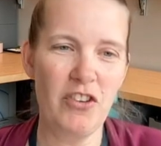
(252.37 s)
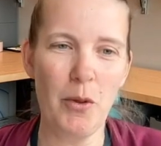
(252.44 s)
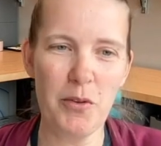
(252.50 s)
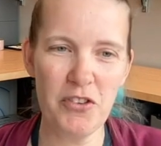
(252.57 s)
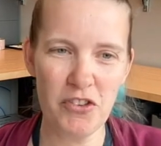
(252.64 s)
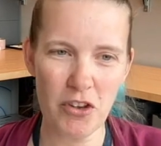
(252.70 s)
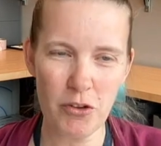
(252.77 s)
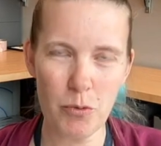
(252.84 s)
So
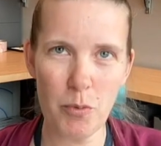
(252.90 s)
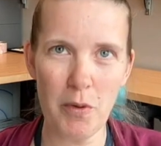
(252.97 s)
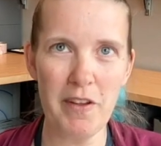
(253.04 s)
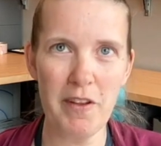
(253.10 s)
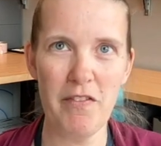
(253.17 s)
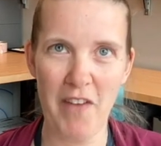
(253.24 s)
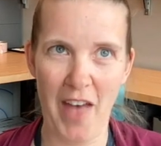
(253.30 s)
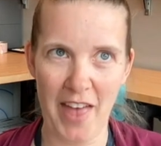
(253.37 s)
it's just
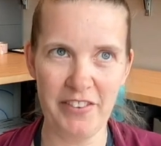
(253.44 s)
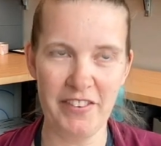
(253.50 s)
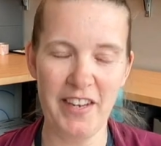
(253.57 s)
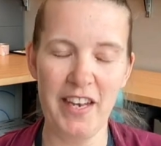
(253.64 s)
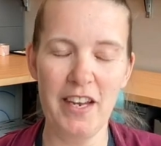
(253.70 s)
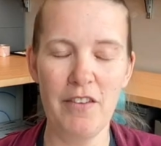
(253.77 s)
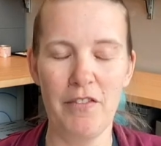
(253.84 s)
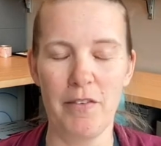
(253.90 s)
really
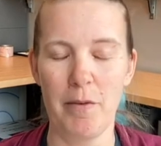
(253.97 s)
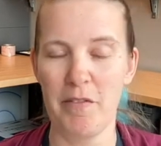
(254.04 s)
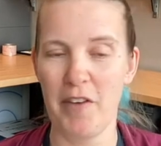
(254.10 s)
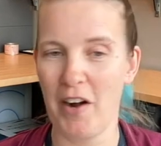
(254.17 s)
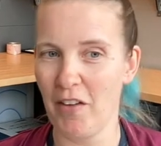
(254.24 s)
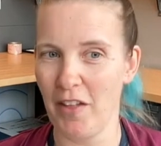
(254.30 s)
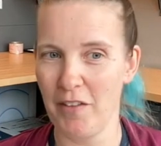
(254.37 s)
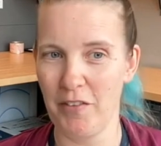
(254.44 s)
fascinating from a
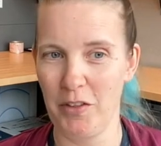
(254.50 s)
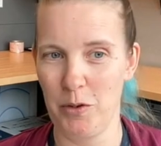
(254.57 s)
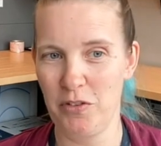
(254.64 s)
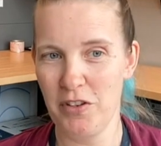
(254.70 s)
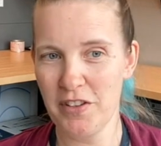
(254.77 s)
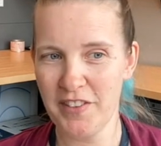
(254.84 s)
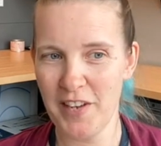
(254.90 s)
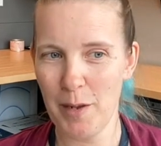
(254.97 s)
viral
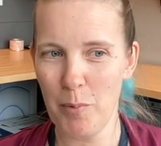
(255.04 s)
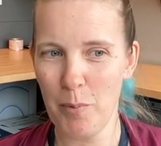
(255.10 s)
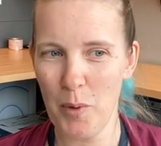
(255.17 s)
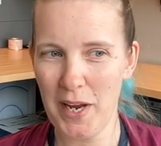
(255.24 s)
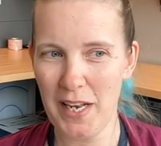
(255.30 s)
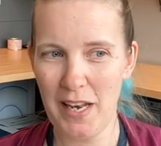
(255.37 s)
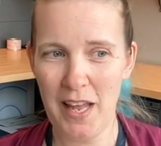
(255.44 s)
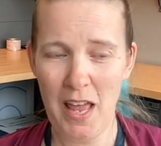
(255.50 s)
evolution
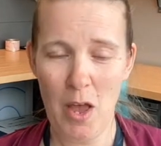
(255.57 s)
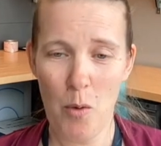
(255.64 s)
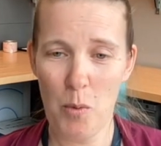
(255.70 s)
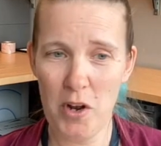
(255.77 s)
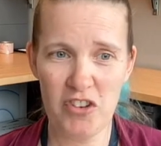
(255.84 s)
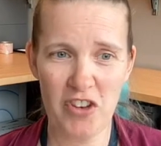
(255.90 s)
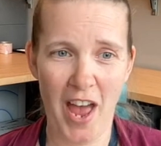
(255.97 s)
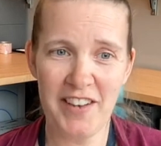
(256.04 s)
standpoint,
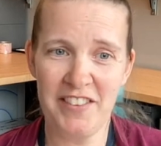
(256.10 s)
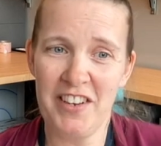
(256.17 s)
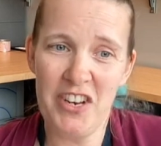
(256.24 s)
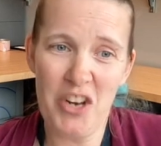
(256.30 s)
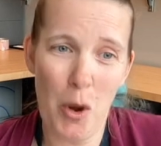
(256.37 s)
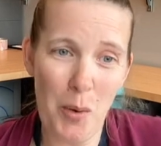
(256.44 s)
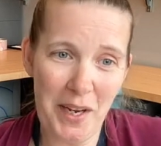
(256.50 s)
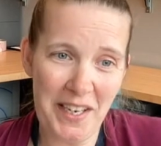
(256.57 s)
which I
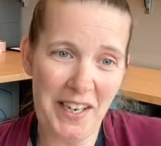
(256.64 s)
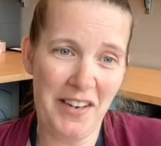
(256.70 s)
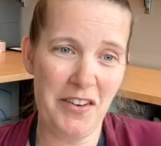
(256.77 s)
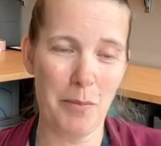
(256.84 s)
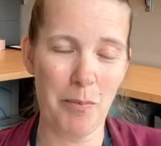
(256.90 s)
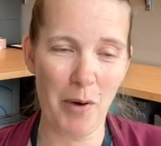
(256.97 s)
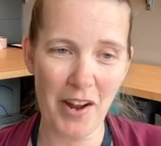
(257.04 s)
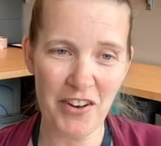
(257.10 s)
didn't know getting
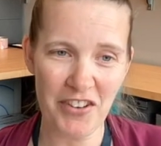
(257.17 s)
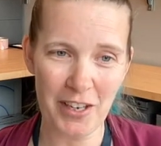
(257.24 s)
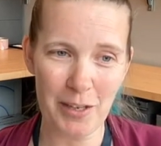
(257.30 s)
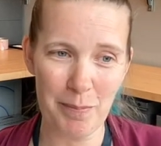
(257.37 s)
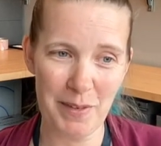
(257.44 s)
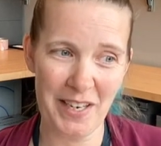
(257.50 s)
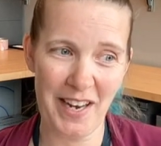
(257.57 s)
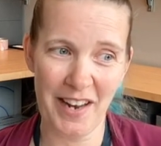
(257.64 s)
into the
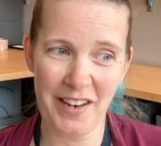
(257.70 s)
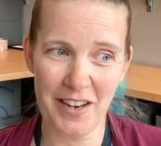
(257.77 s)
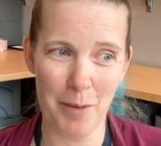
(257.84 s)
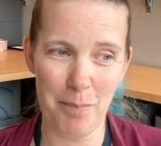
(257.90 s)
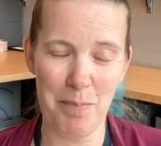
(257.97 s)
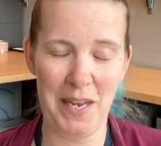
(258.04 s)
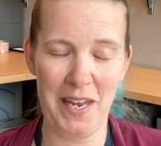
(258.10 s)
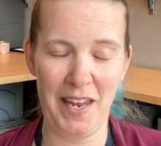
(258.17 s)
project, but it ended
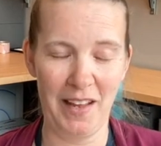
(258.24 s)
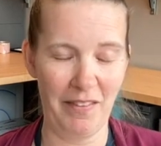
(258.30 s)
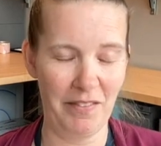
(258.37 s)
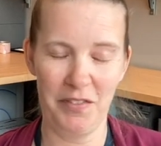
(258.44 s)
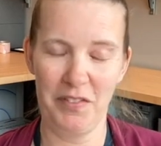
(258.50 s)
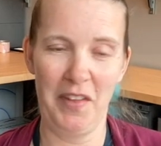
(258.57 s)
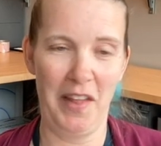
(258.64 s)
up being